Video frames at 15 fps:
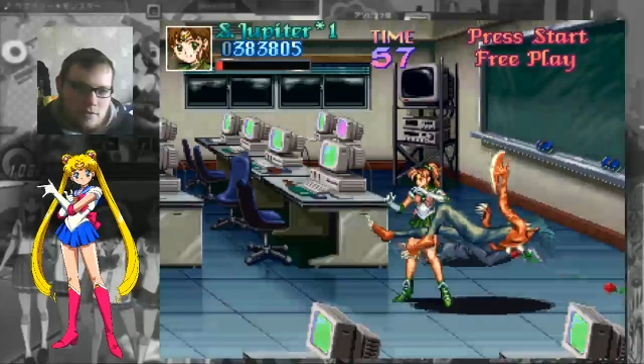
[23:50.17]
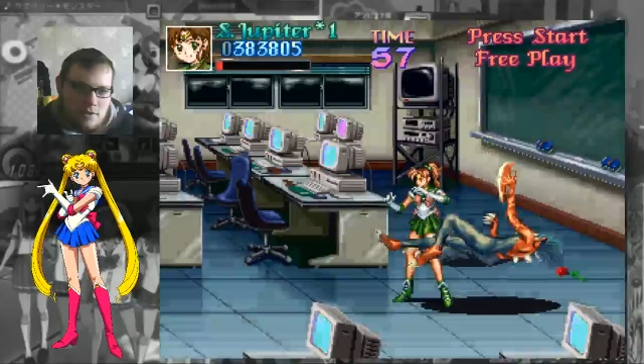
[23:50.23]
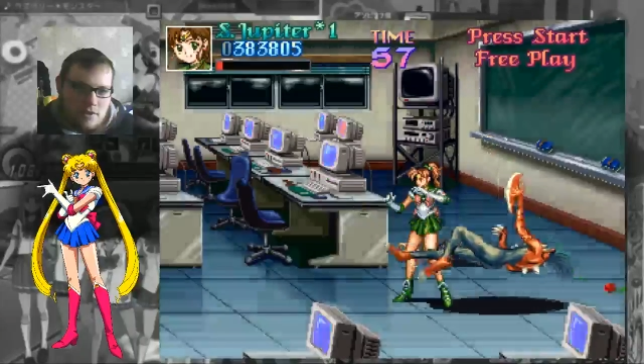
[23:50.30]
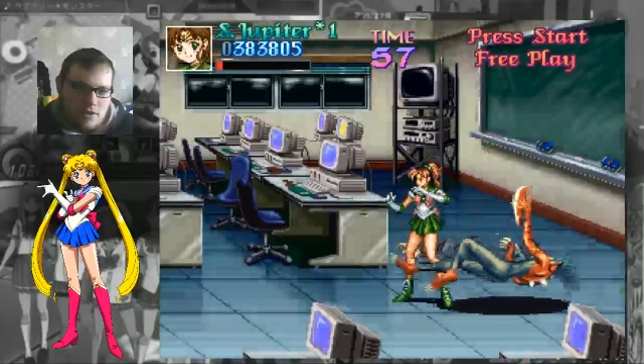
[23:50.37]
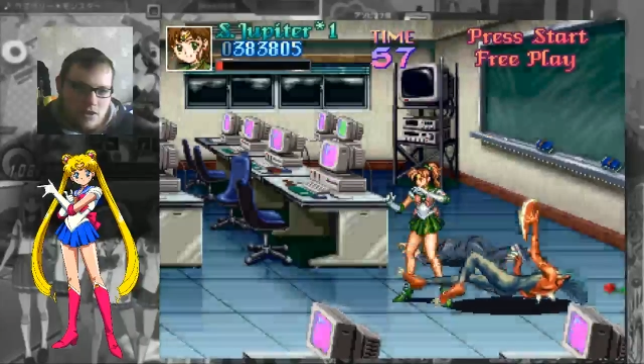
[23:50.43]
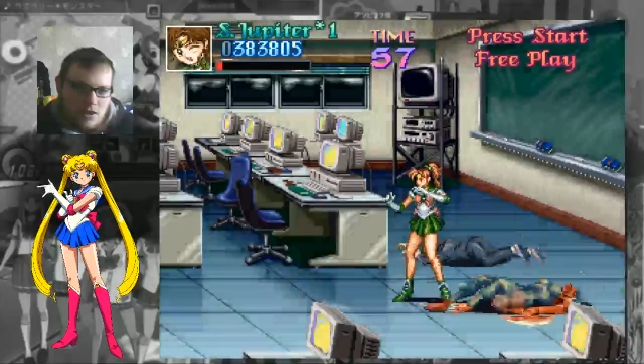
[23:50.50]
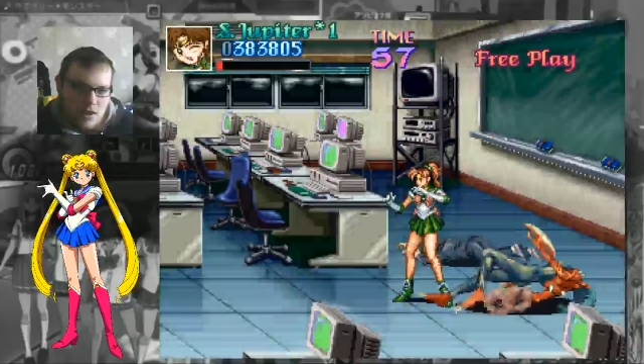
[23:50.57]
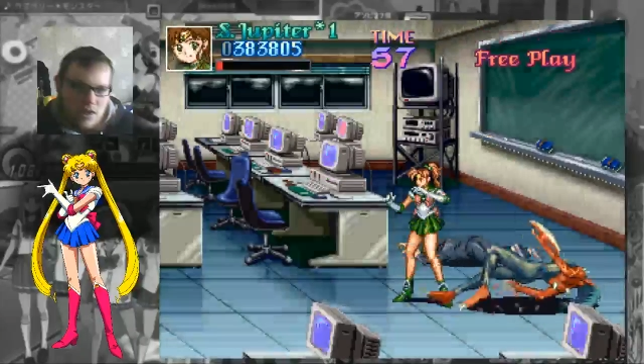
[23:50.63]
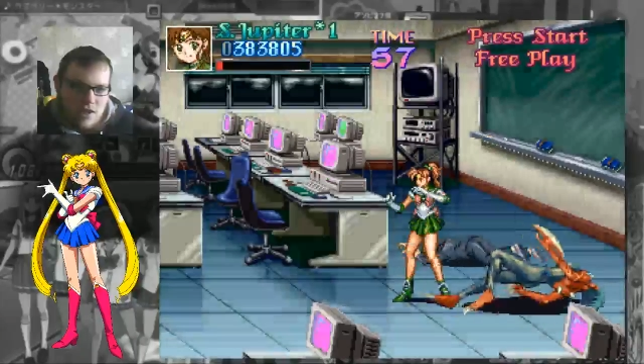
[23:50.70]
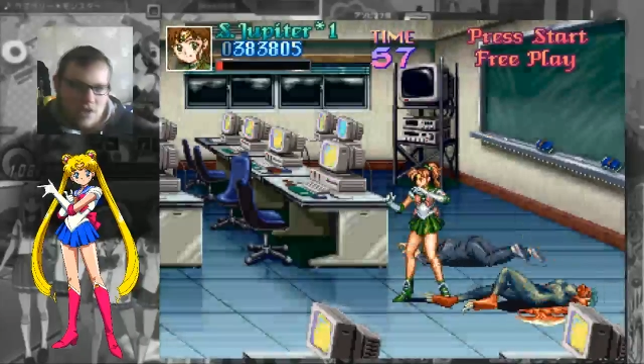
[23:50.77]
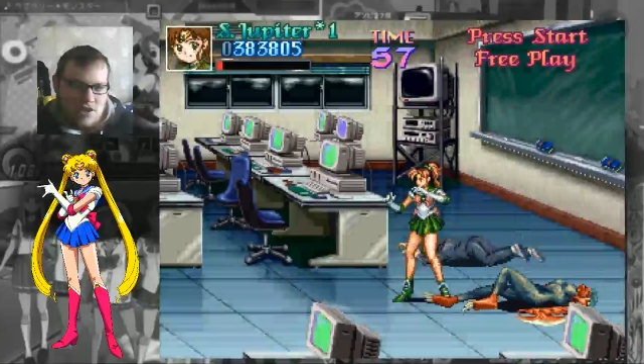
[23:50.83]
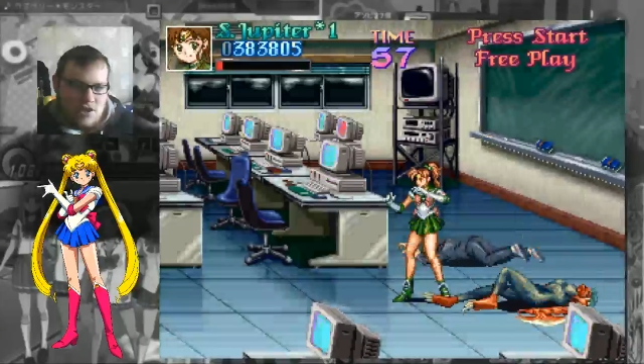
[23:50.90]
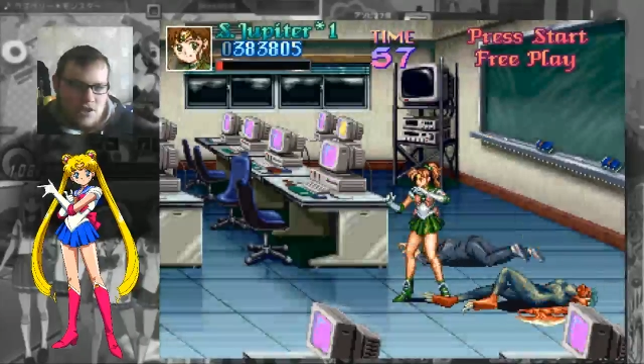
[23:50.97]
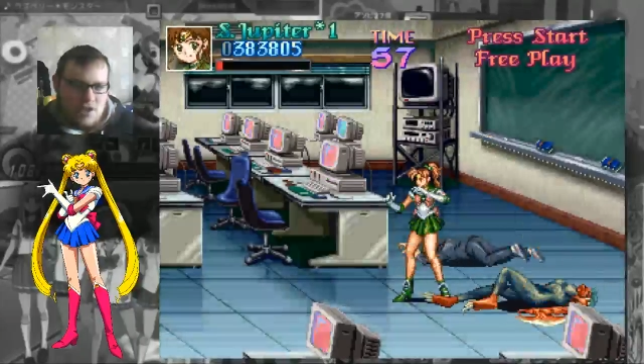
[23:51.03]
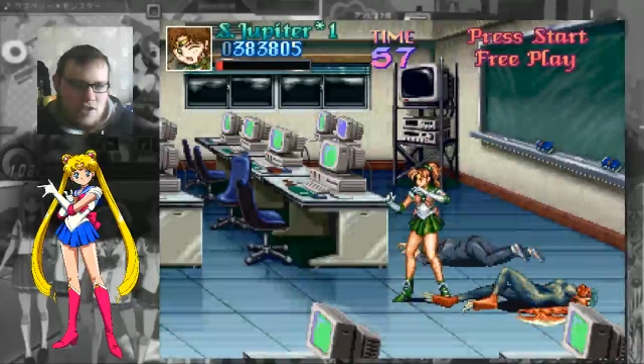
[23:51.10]

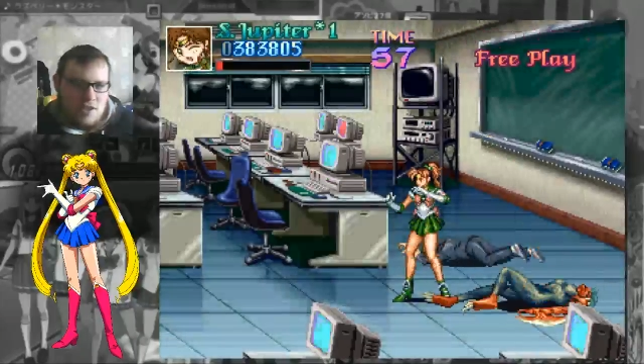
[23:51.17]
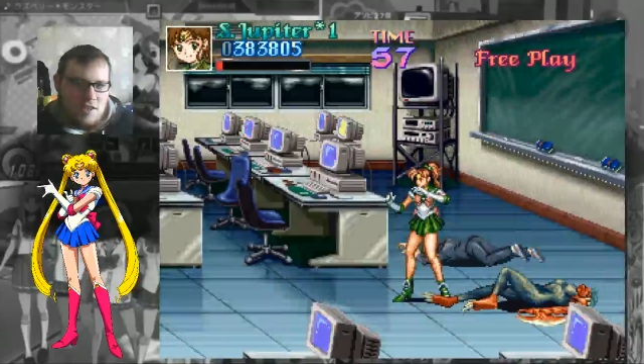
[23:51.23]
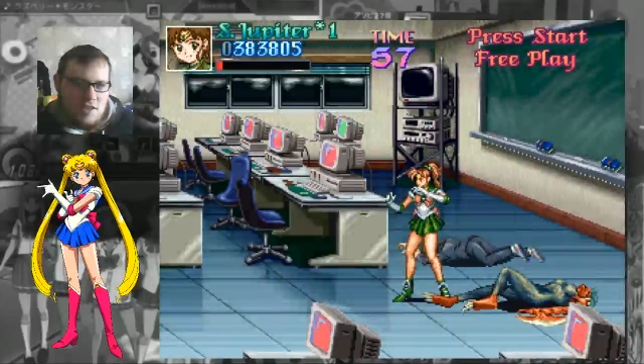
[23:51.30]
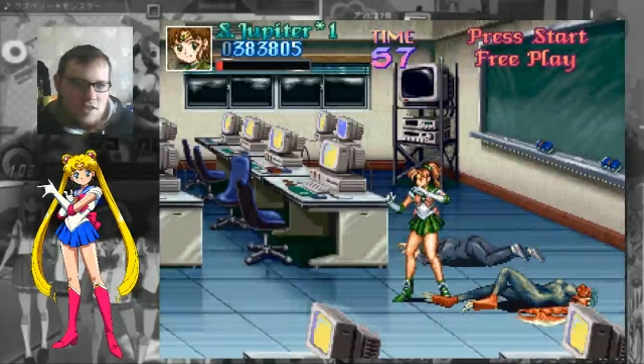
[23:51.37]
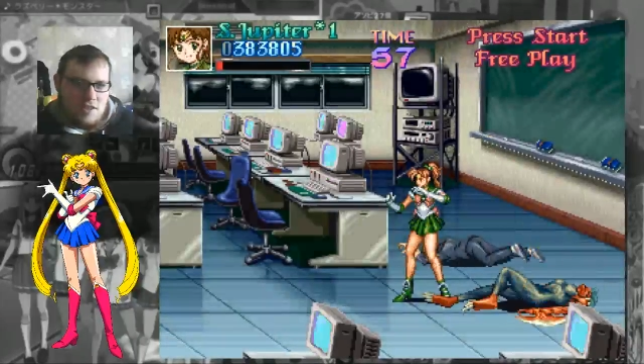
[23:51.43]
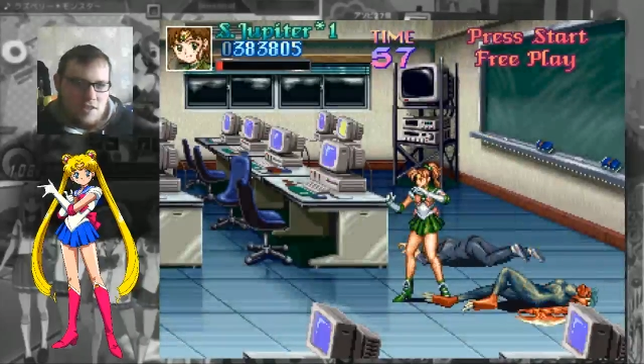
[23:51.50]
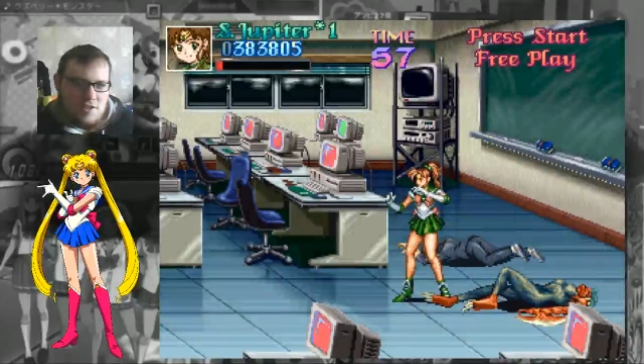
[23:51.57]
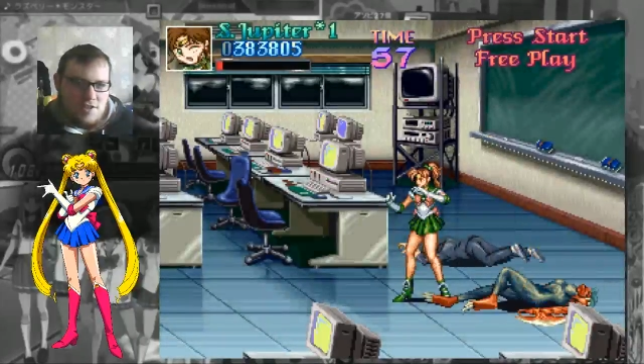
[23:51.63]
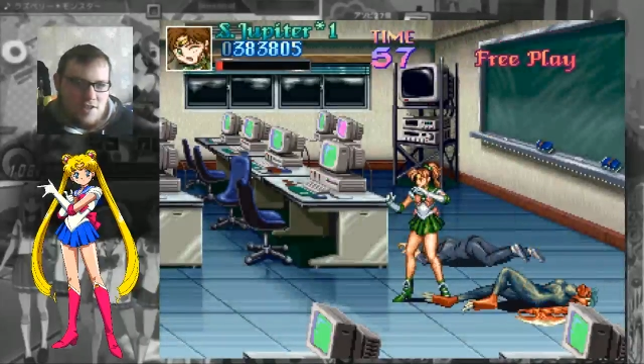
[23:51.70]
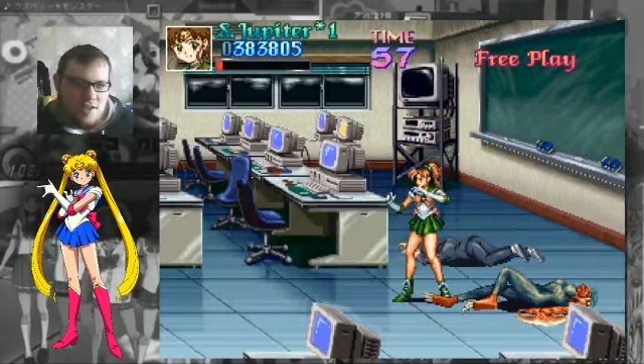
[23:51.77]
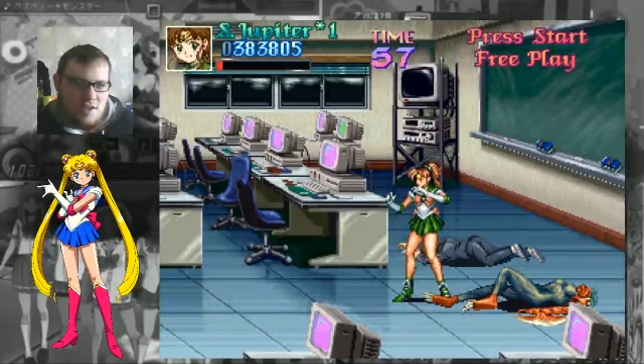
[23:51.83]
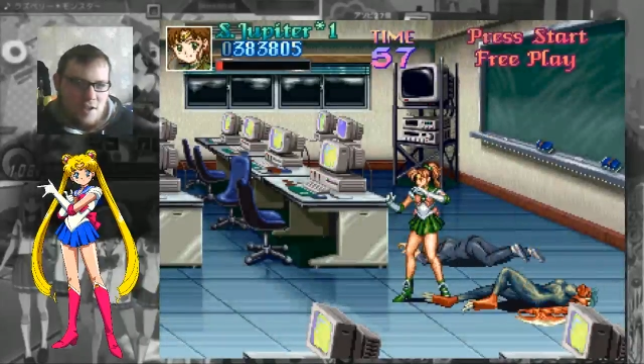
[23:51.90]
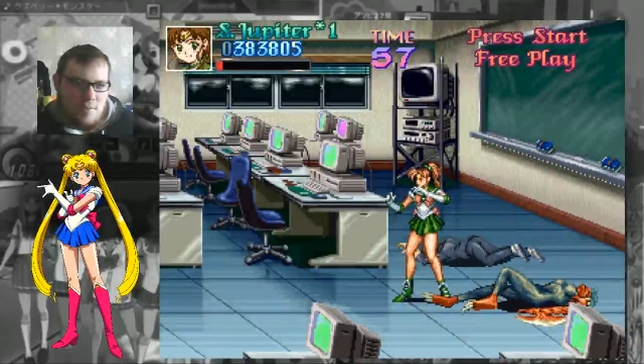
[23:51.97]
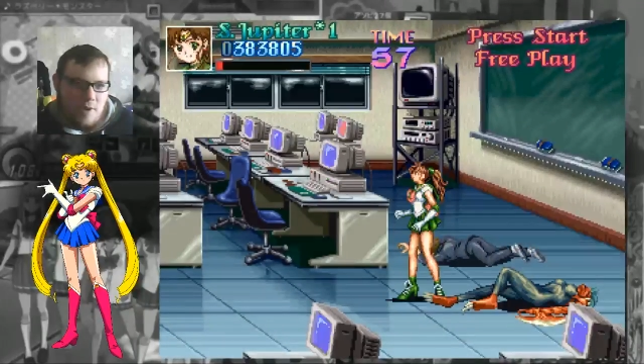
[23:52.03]
Yes! Tuxedo